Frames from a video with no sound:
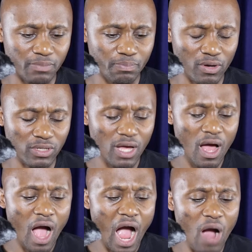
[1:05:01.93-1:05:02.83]
because
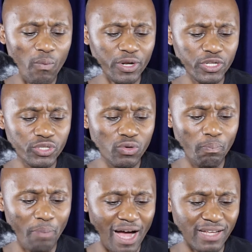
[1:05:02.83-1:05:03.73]
how will you
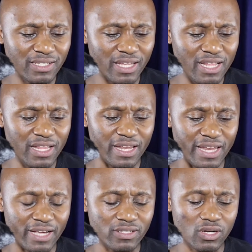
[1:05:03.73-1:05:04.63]
pass in the
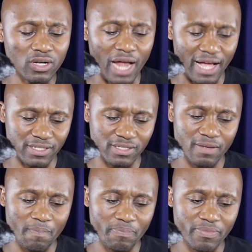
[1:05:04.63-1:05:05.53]
next class?
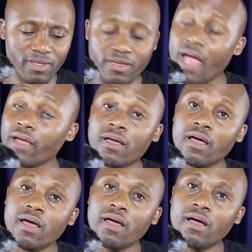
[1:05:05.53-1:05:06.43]
Yeah,
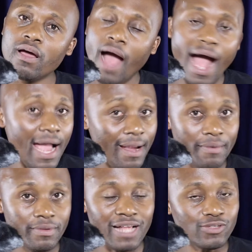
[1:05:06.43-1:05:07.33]
hi.
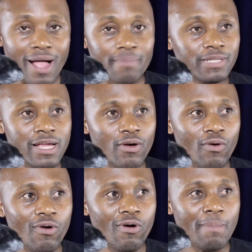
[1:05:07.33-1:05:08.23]
That's why I'm saying,
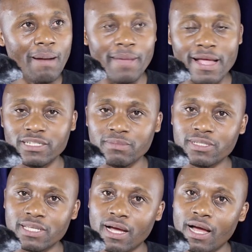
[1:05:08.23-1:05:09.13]
oh, Mom Angie
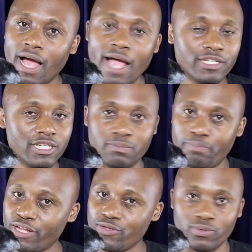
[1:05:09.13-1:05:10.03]
Mutsaha, she's
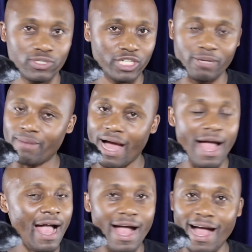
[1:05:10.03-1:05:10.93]
bad news, shame.
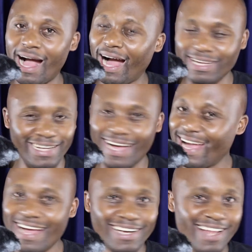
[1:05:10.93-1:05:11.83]

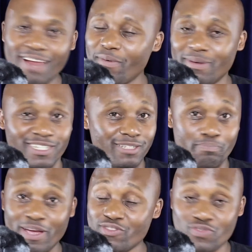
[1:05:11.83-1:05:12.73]
That woman is
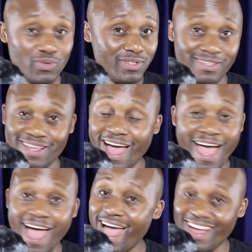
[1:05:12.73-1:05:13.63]
bad news.
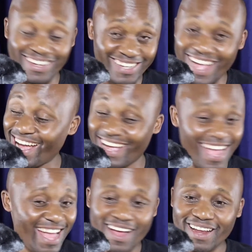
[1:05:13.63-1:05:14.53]

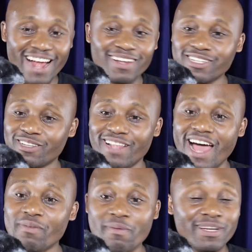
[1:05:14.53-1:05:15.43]

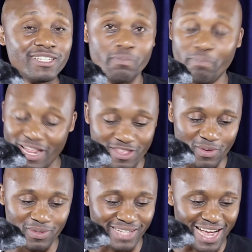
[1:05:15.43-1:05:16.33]
That woman is bad
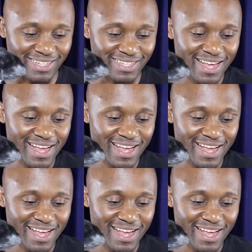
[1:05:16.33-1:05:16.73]
news, guys.